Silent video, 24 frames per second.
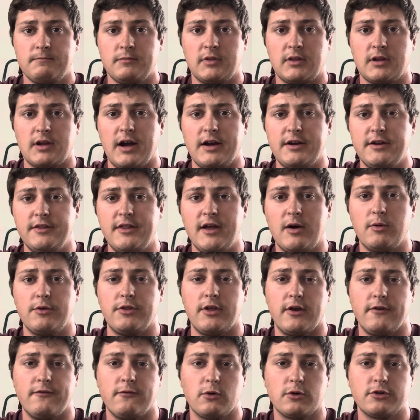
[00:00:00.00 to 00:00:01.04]
I did that
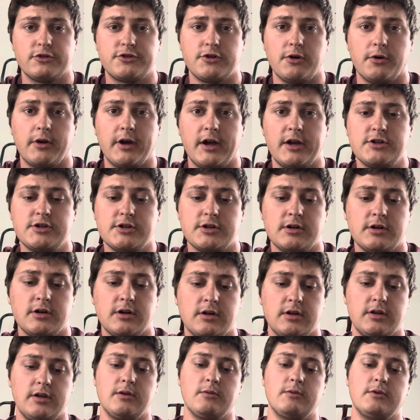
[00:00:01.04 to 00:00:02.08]
with a 4-stroke
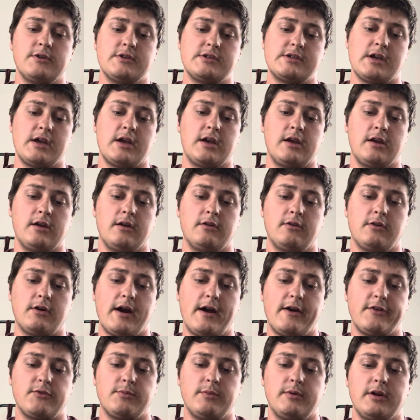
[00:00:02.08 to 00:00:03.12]
edger. It was a
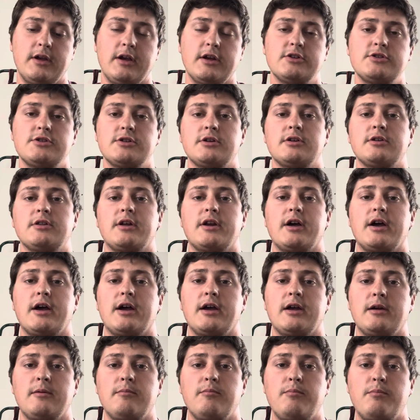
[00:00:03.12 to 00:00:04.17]
Craftsman edger that
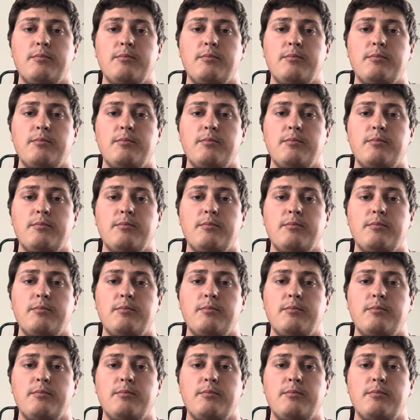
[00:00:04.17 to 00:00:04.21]
I